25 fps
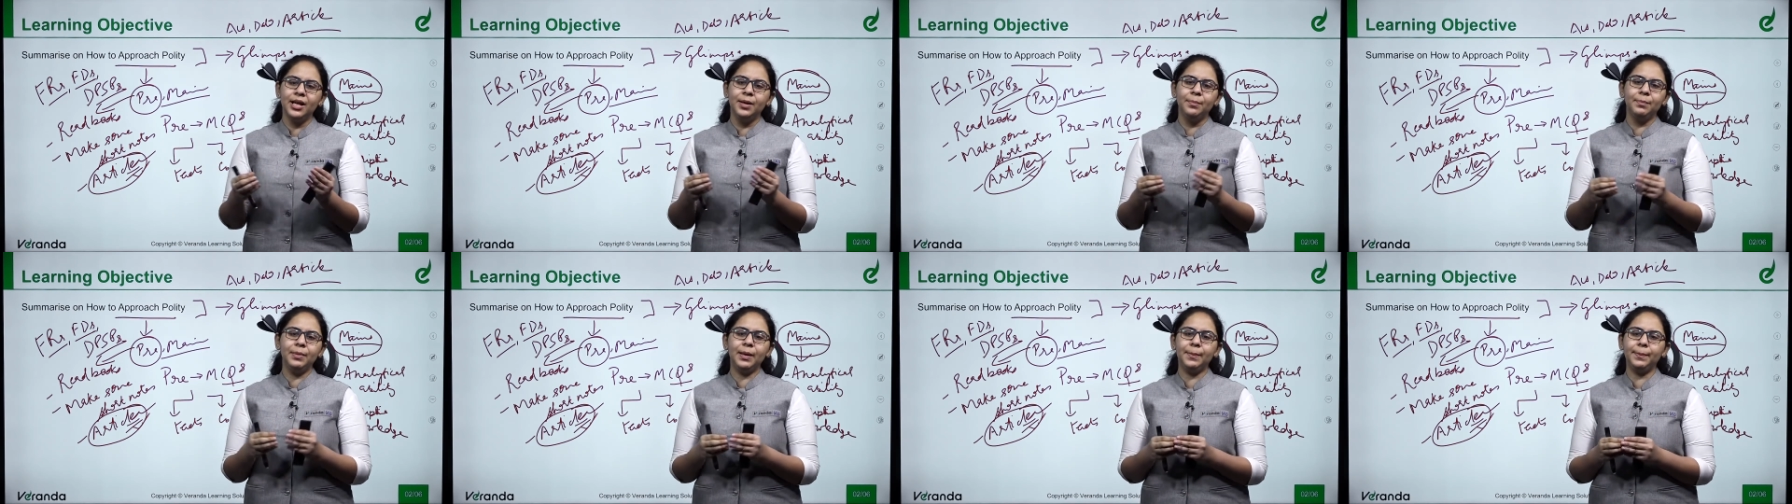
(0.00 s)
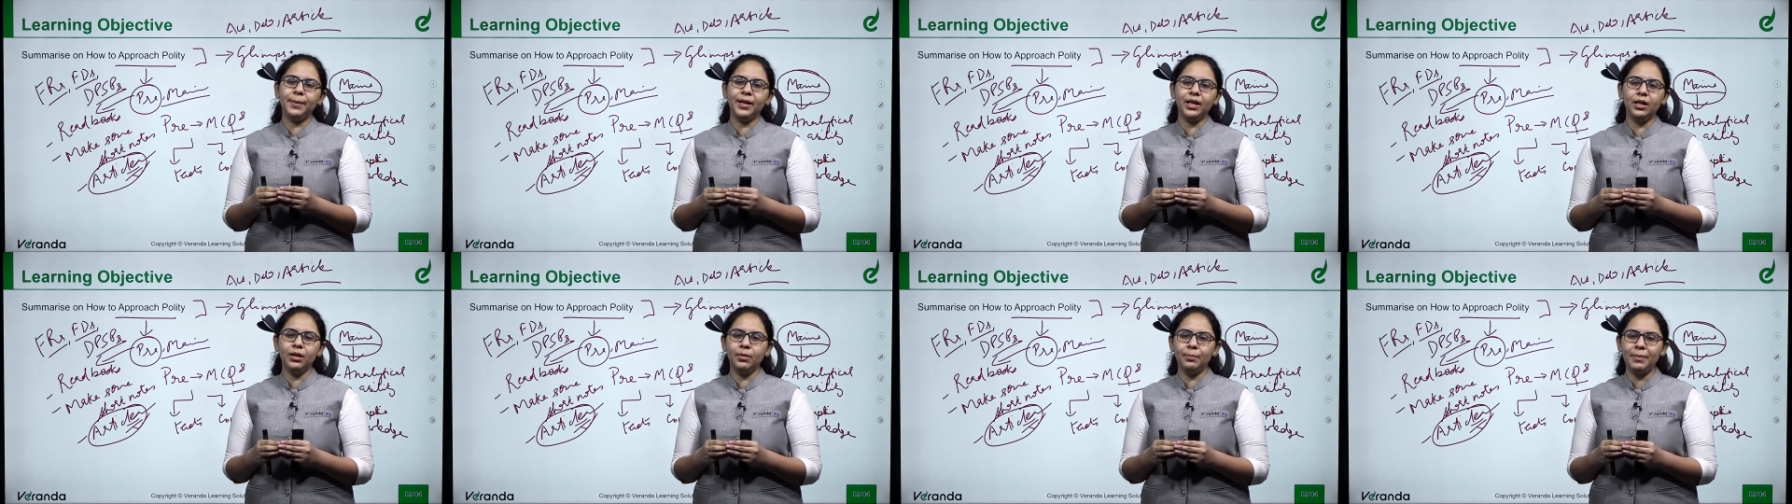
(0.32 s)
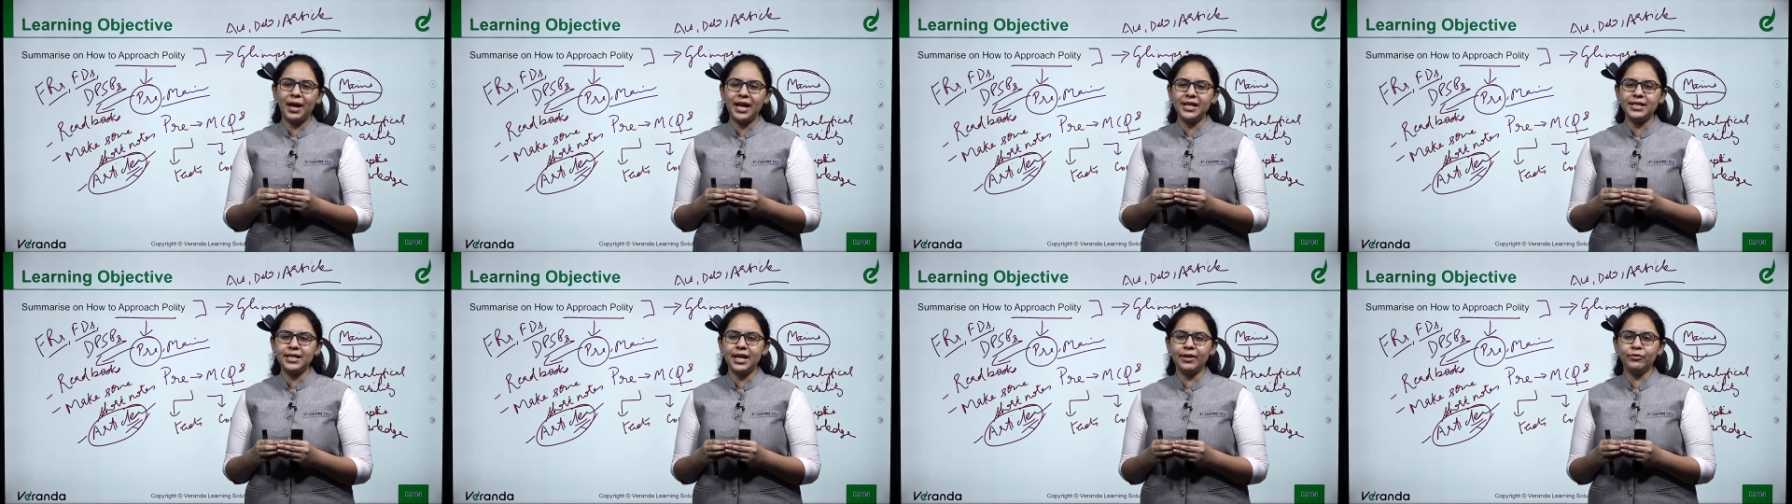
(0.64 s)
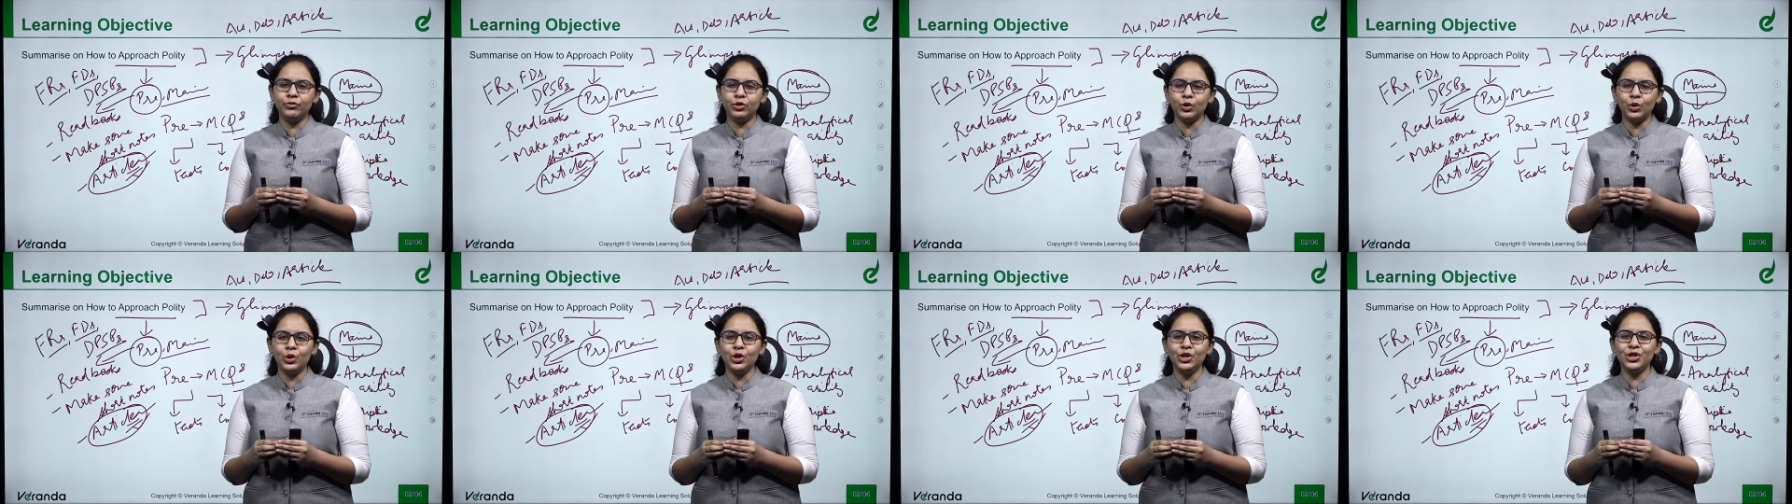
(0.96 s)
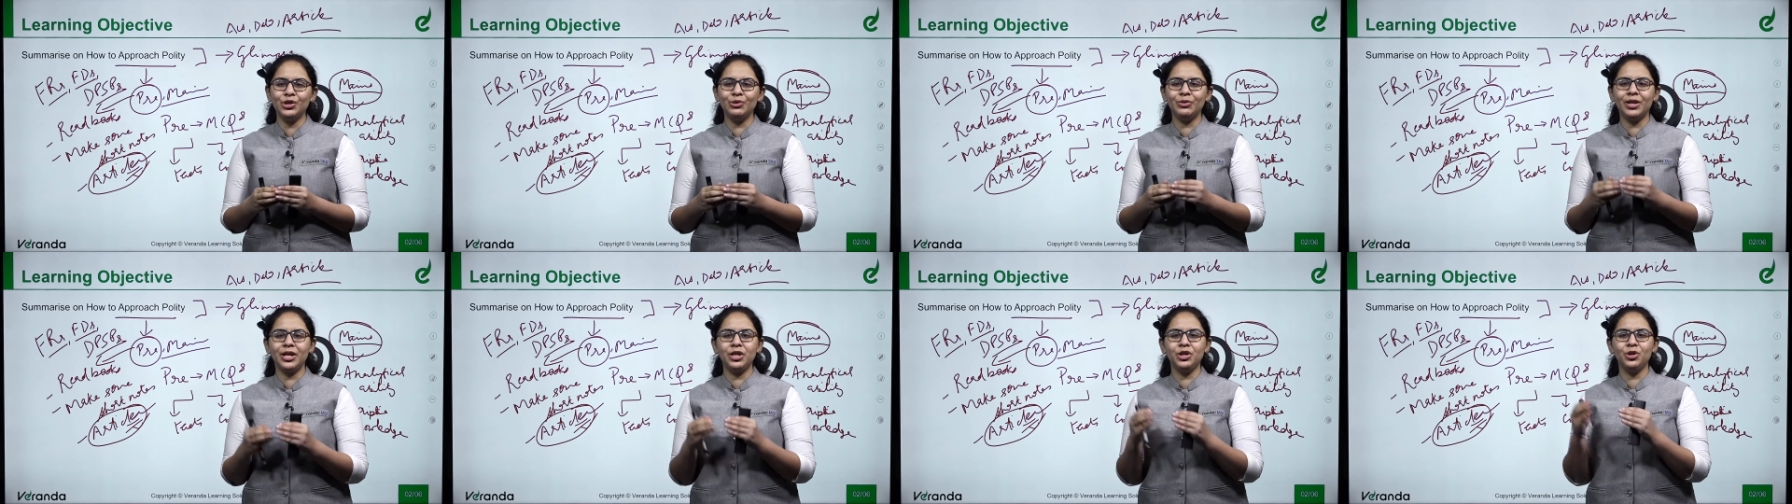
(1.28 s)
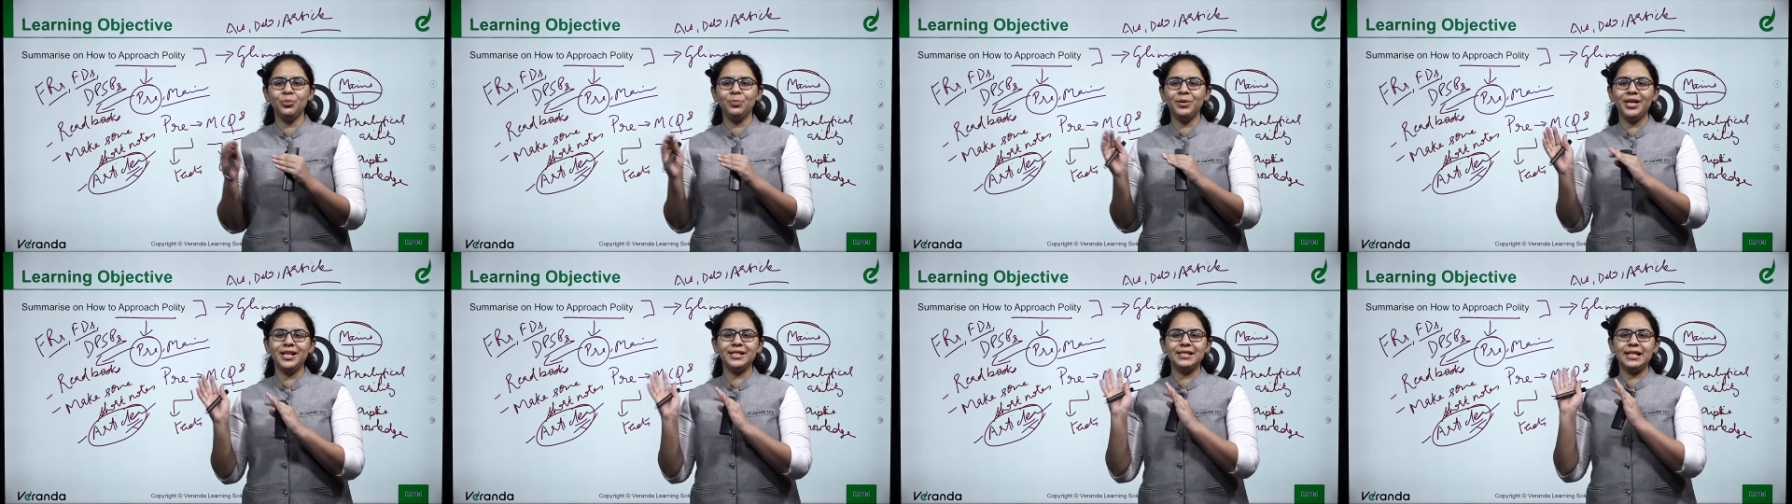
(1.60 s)
People might have told you that U
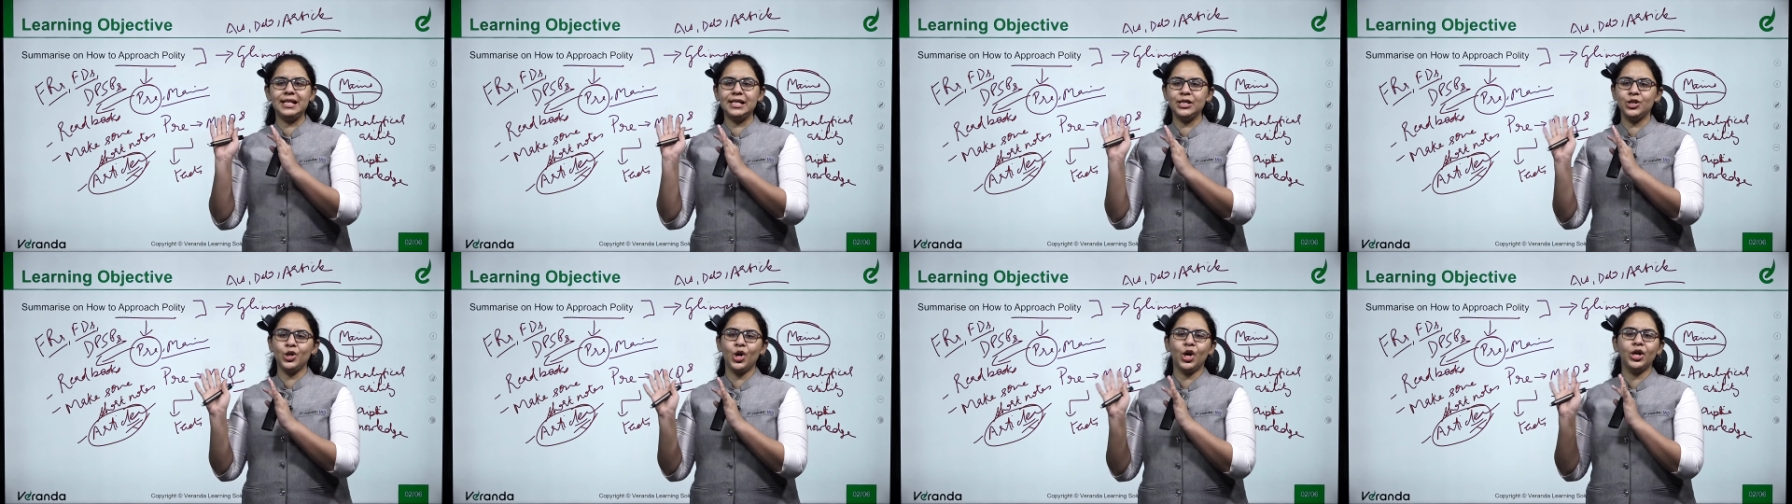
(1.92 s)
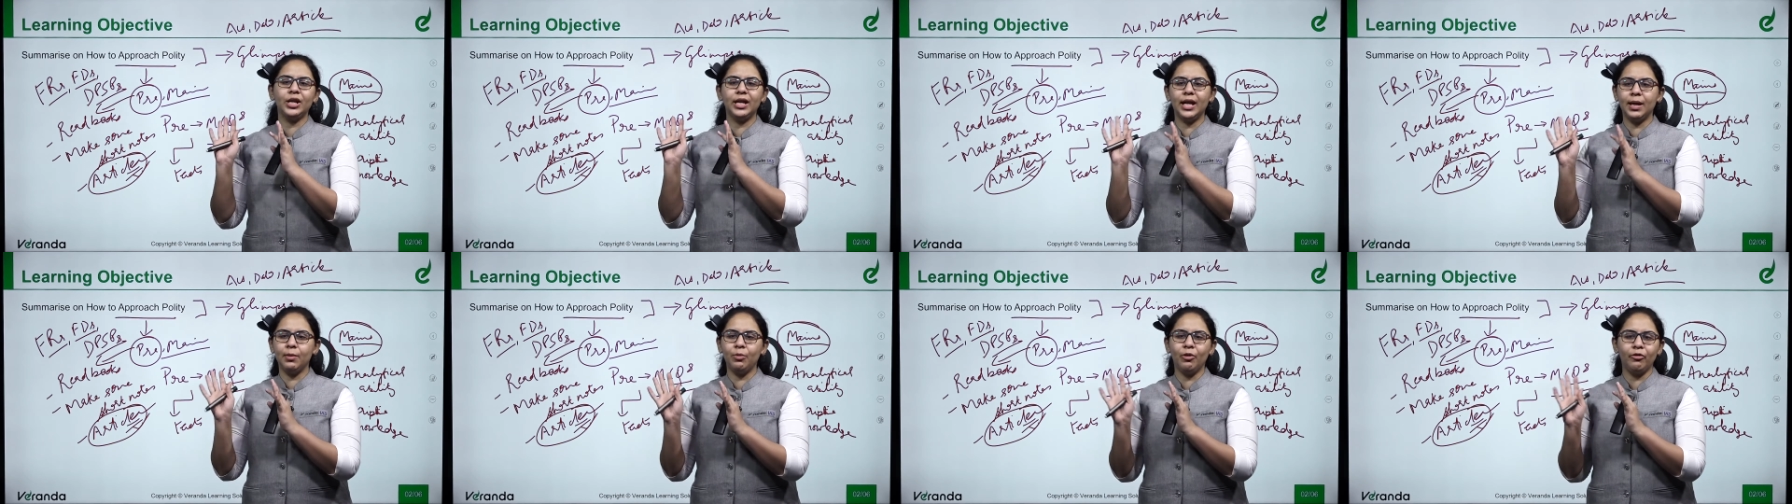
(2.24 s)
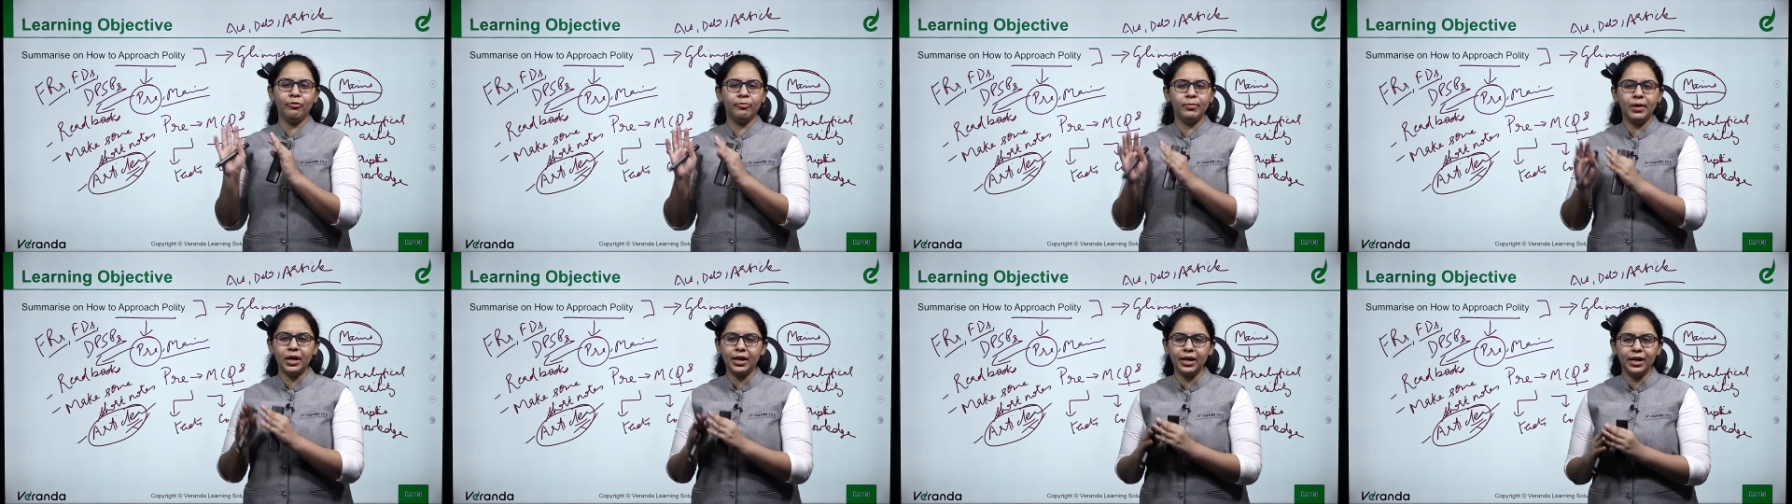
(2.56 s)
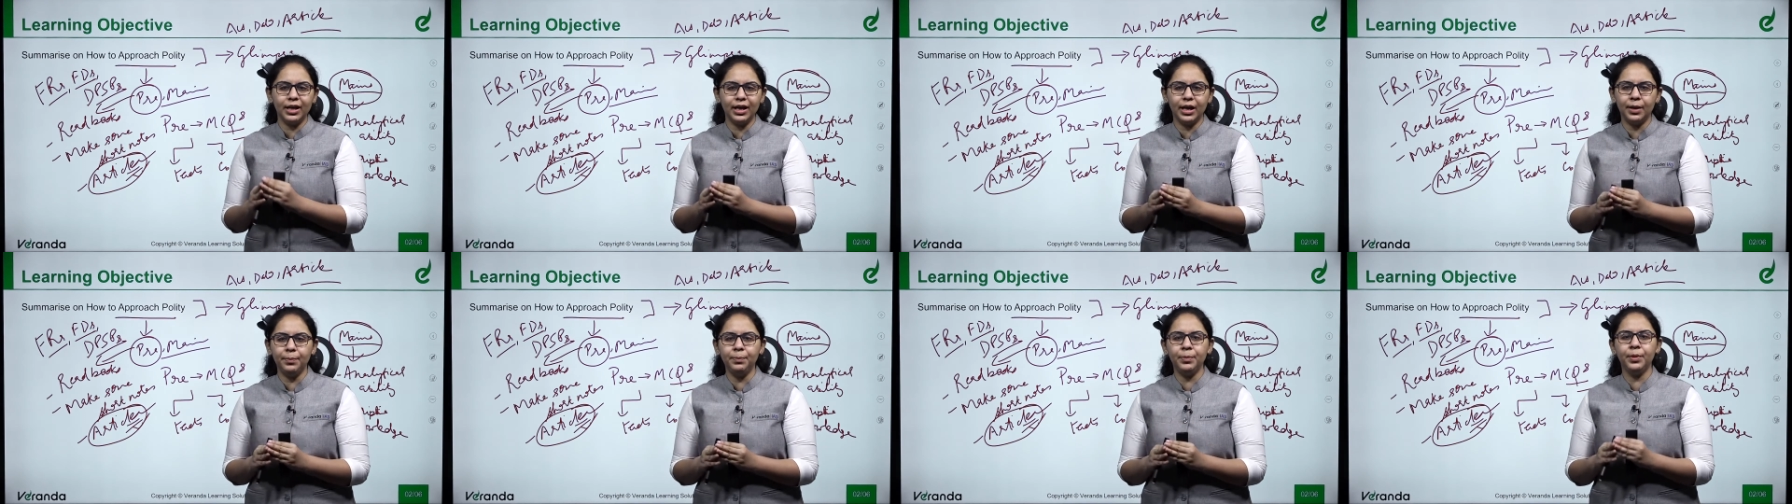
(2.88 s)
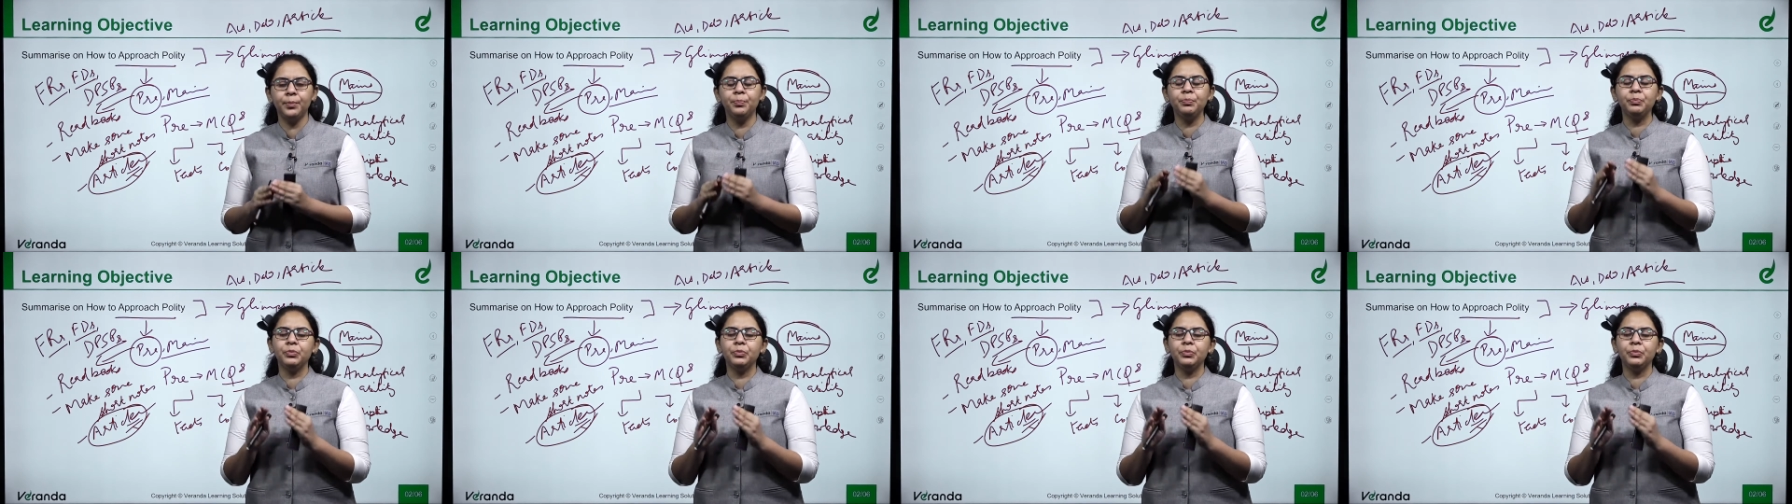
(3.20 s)
P S C is not game of mugging up.